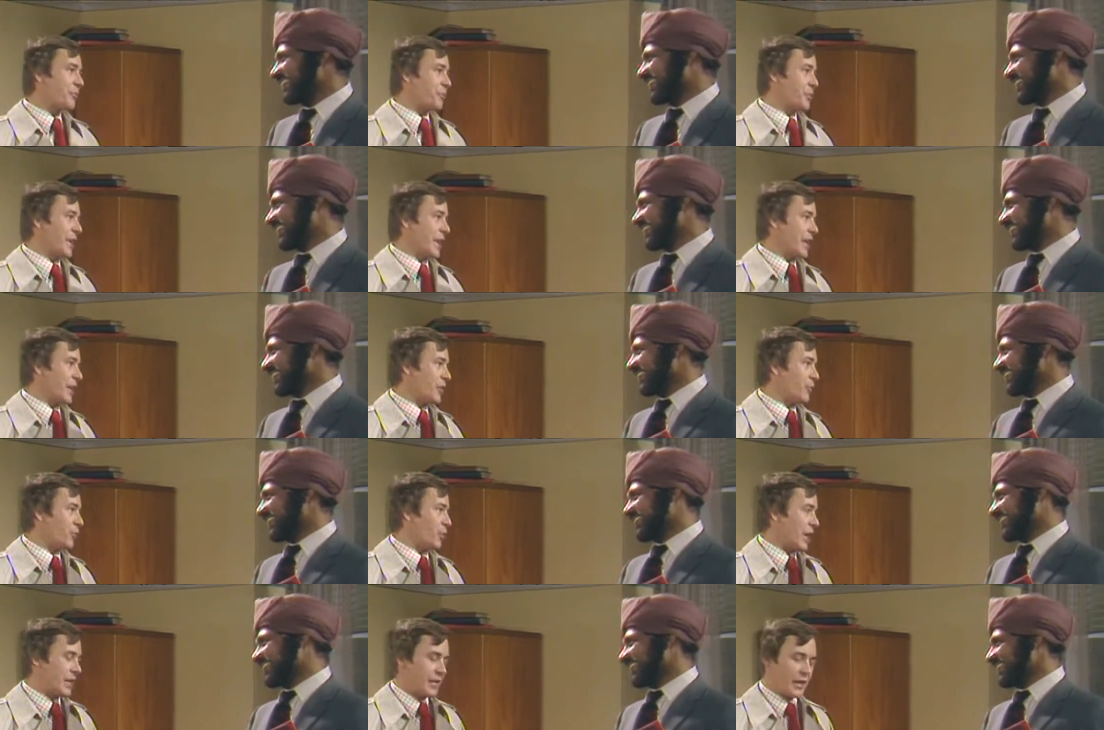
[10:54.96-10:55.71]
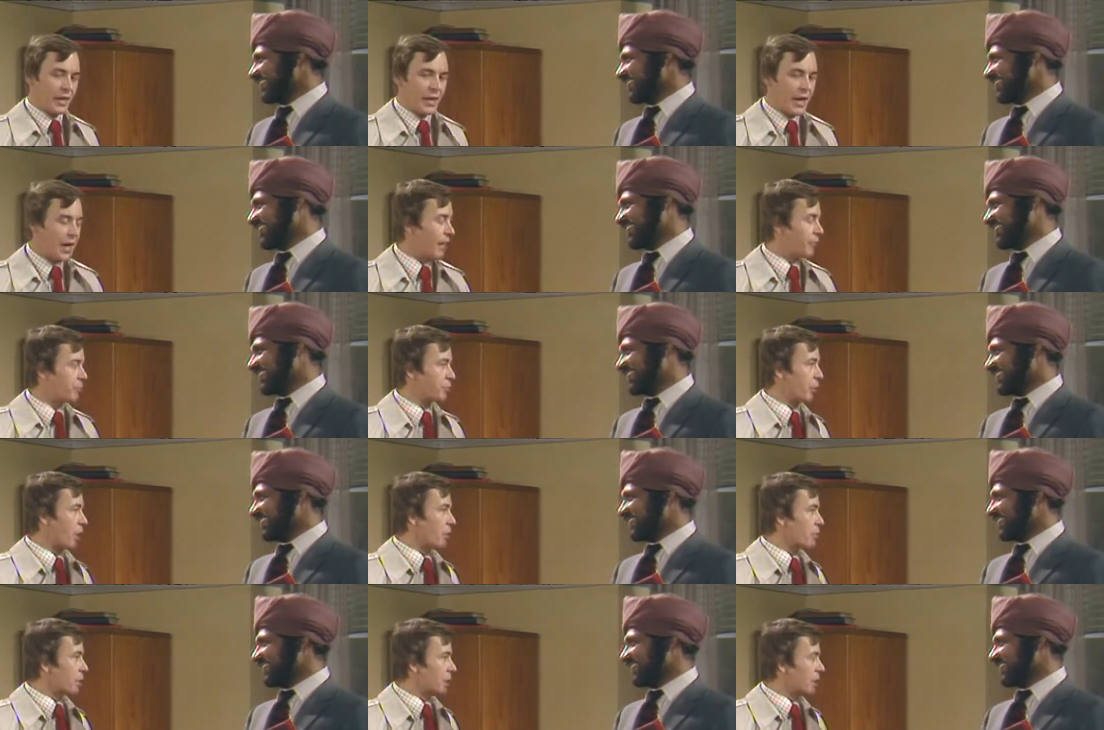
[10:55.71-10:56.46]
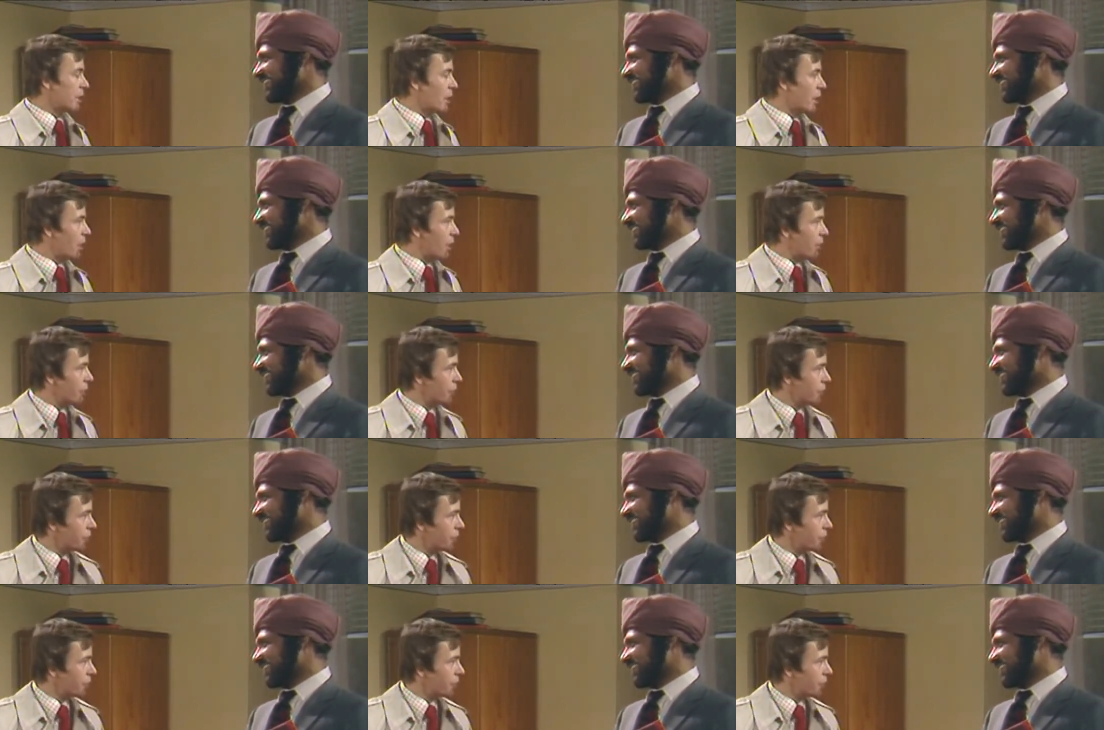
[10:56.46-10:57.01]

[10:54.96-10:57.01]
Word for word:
Speaker 1: to be any wedding. I have broken it off.